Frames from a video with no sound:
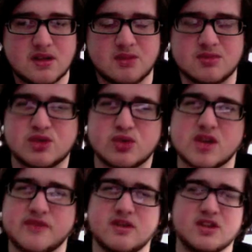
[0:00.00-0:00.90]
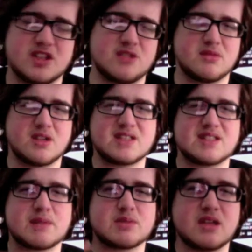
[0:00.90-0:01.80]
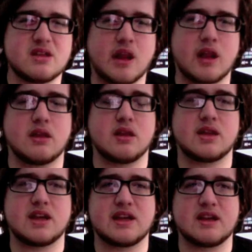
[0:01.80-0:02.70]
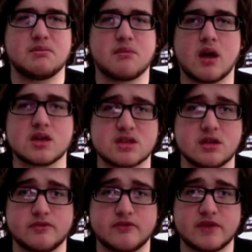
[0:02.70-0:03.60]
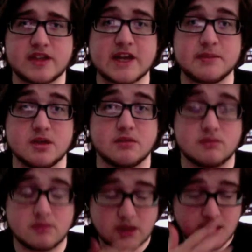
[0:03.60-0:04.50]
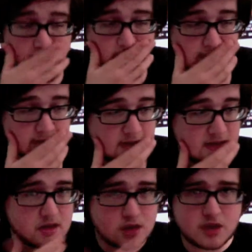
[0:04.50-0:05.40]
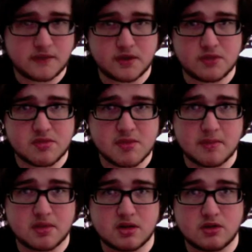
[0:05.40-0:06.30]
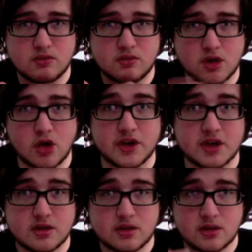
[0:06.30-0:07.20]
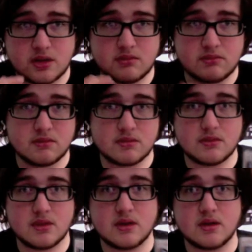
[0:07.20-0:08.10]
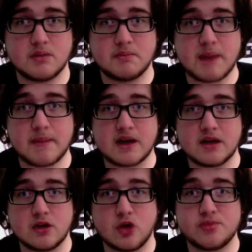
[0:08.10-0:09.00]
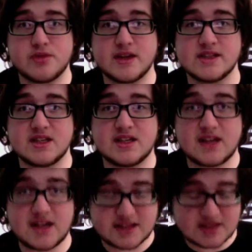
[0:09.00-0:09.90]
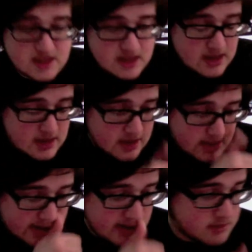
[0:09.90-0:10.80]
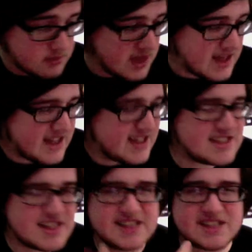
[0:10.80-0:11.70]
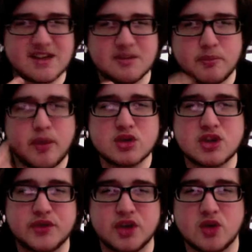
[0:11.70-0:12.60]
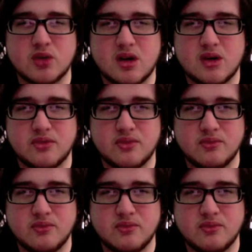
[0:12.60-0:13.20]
sort of like accepting the loss of Damien. If you remember, who died in Batman Incorporated 8. It's his point of view of,